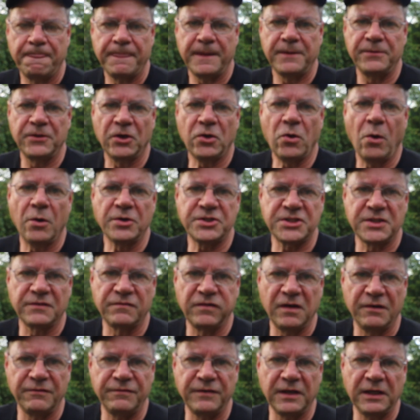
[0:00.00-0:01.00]
in the cost of
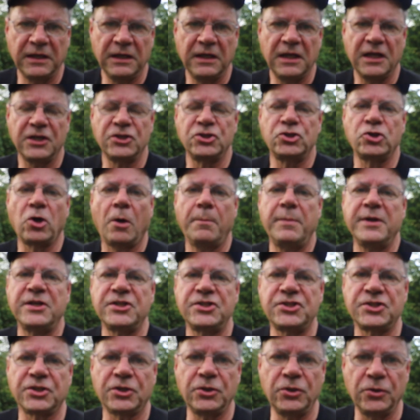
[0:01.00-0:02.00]
living, in job
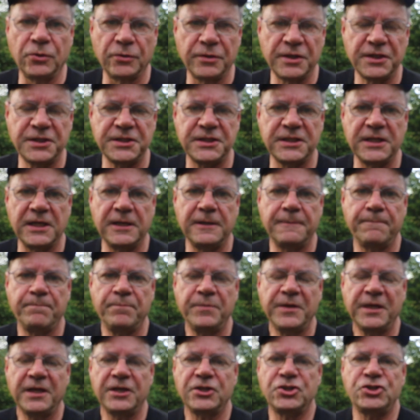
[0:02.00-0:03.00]
insecurity,
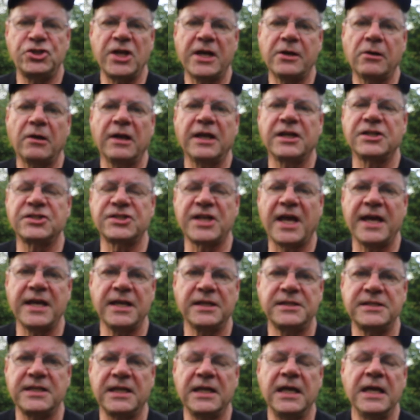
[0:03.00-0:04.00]
in general
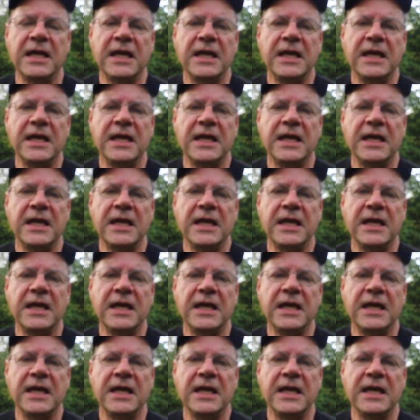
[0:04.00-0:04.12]
anxiety,